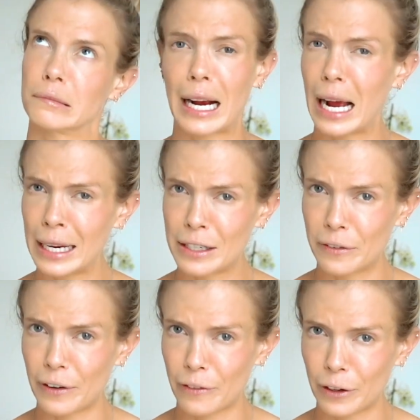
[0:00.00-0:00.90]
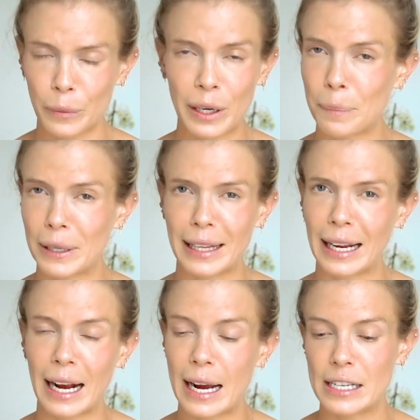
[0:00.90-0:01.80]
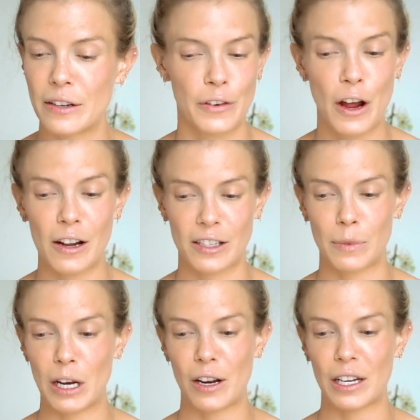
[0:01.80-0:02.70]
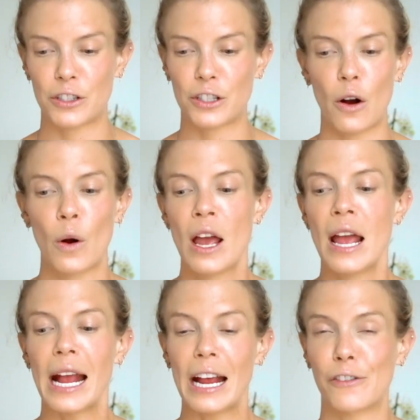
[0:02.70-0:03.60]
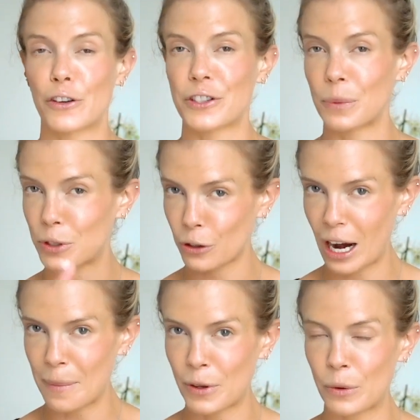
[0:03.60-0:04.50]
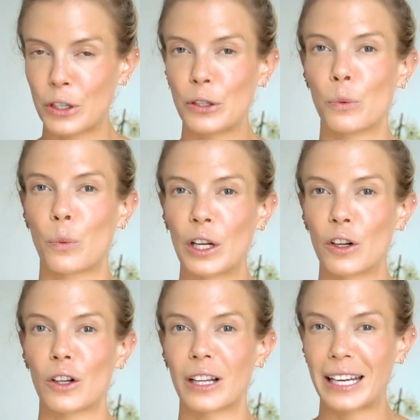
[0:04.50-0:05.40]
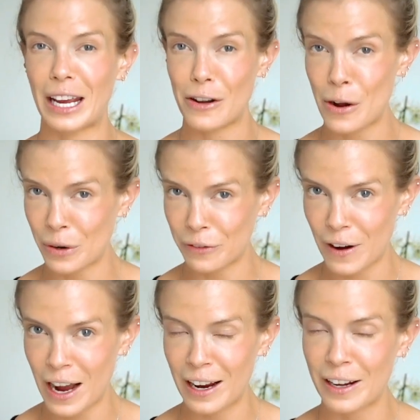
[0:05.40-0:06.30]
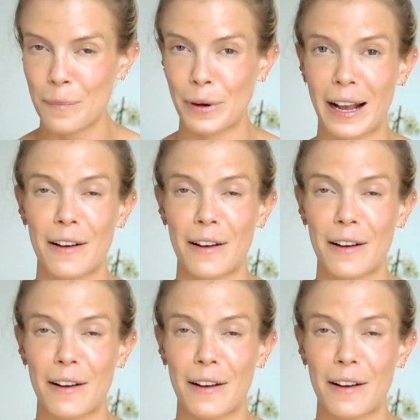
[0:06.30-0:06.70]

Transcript: kind of every week, but like kind of not, to be honest. So if you're subscribed though, you will get notified, but I